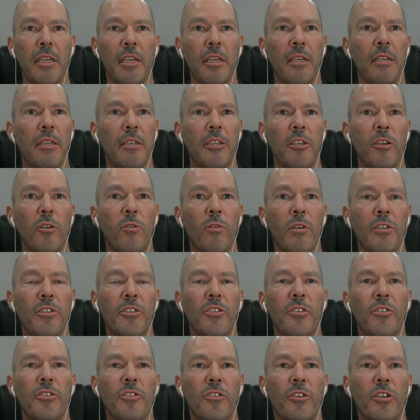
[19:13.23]
as
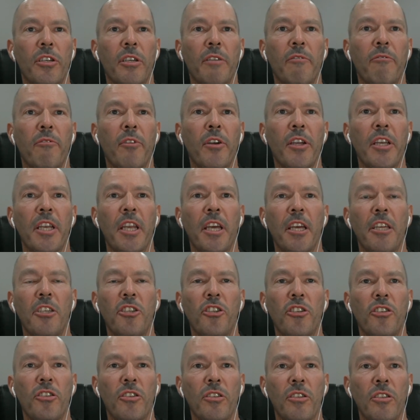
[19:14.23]
a sort of
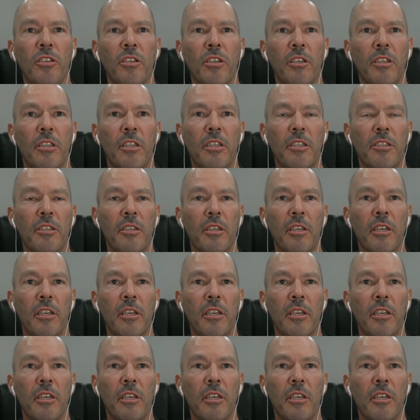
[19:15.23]
foundation, this